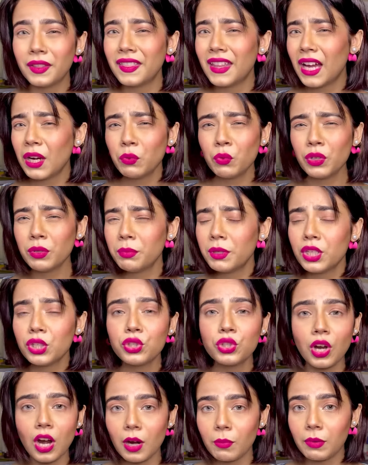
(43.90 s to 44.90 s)
that won't be
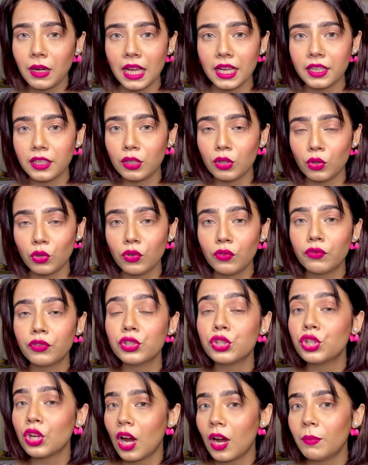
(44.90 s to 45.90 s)
a sharp liner look.
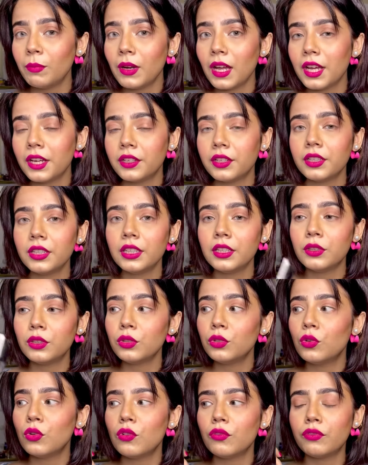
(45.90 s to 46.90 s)
For sharp liner,
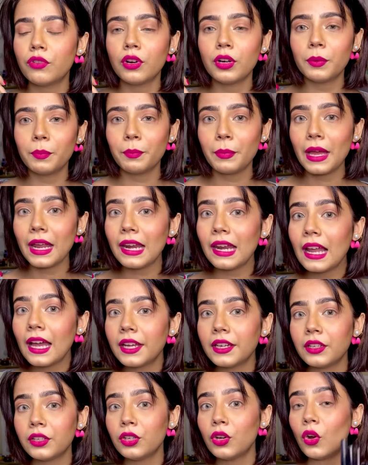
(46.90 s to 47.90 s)
either go for a pen
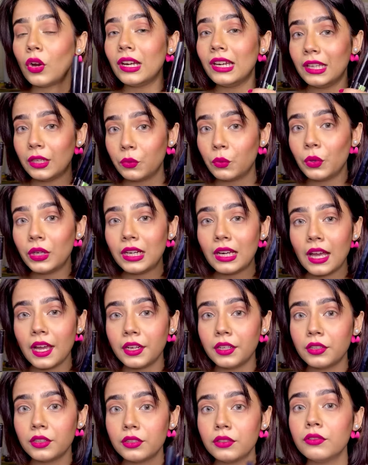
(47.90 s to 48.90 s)
liner or liquid
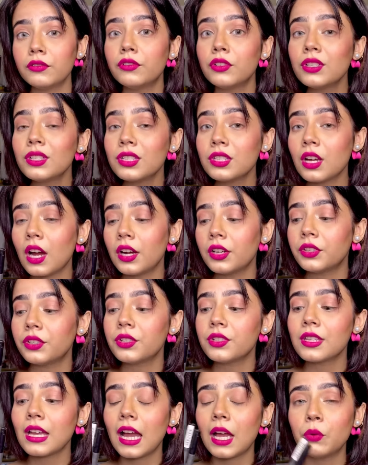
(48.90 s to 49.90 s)
liner. For
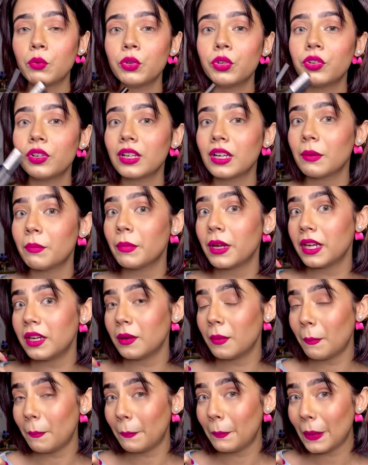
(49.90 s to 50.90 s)
starters, I would
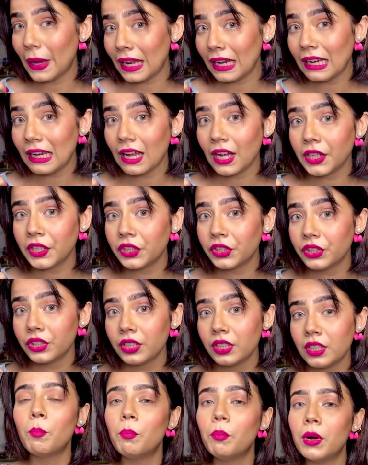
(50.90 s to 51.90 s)
recommend pen
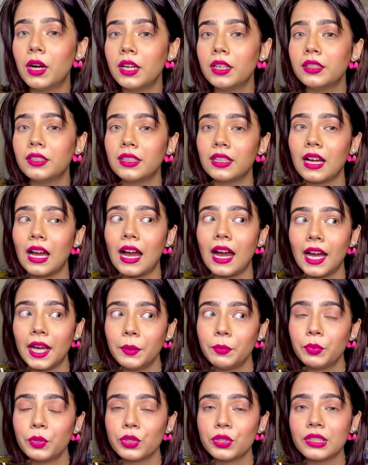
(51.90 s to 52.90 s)
liner, but
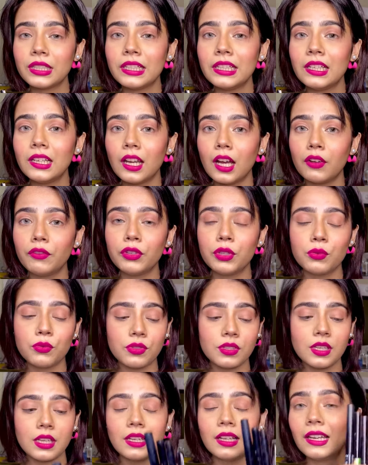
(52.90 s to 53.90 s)
I personally love
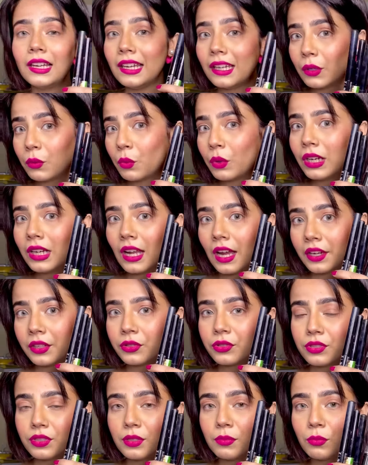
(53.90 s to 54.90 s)
using liquid
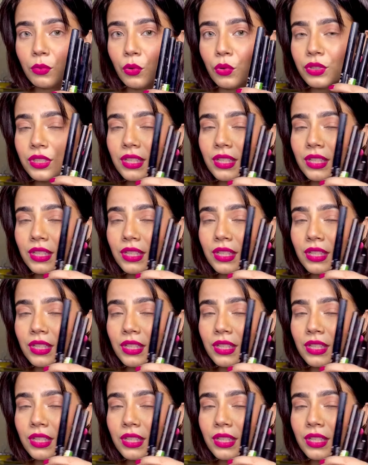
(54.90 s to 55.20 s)
liners the most,